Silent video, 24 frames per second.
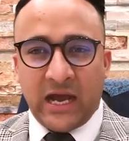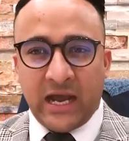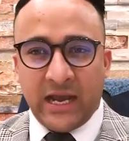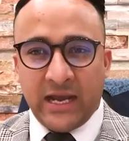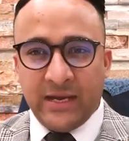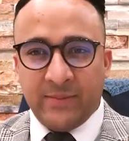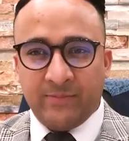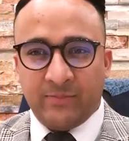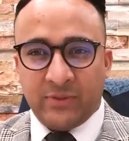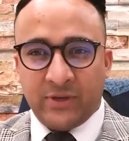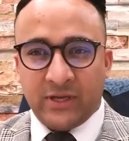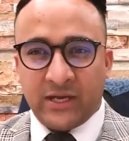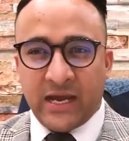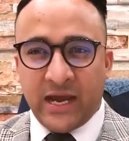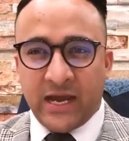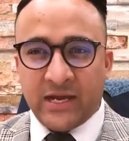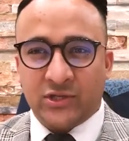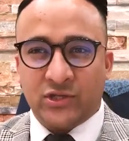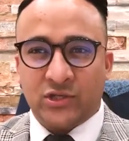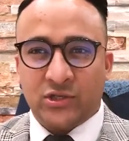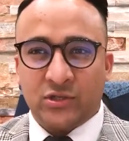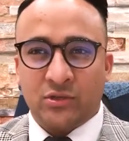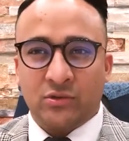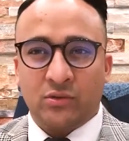
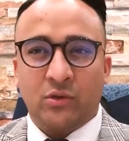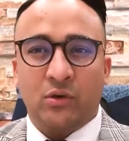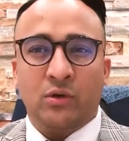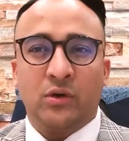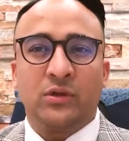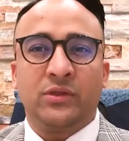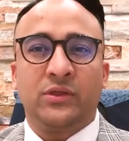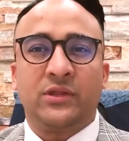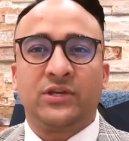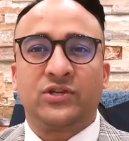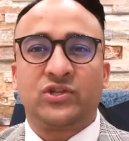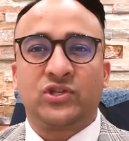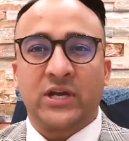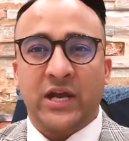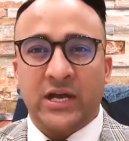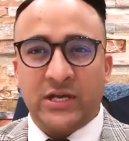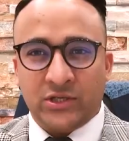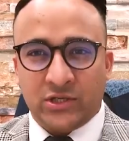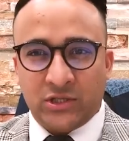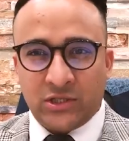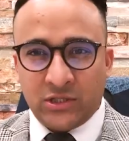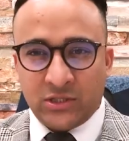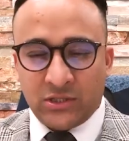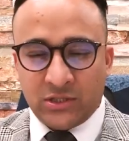implication on the
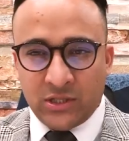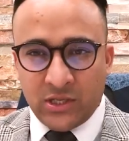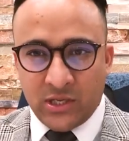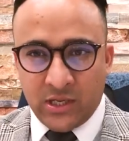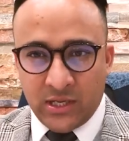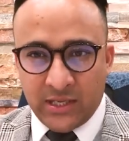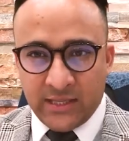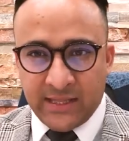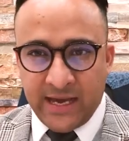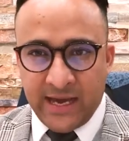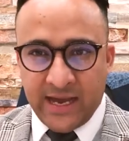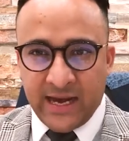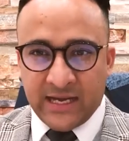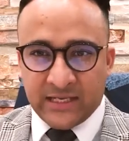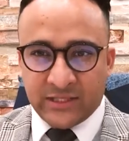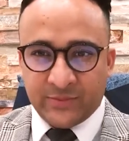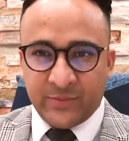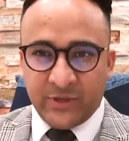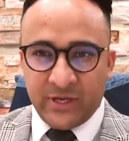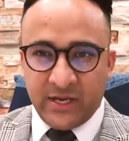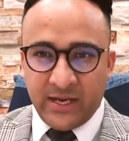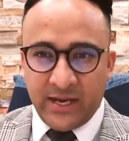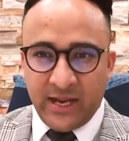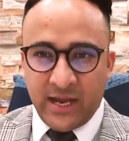changes that has
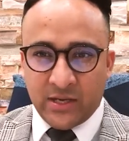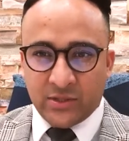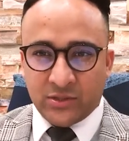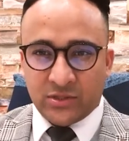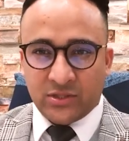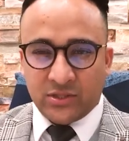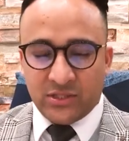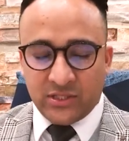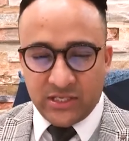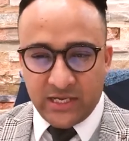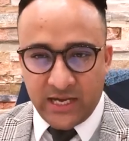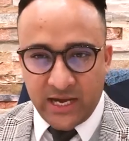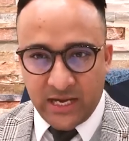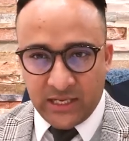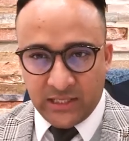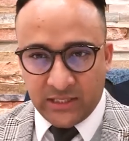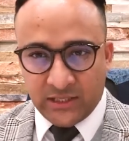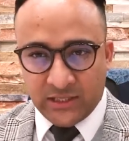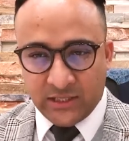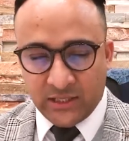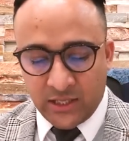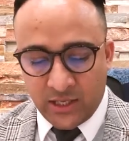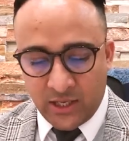been announced yet,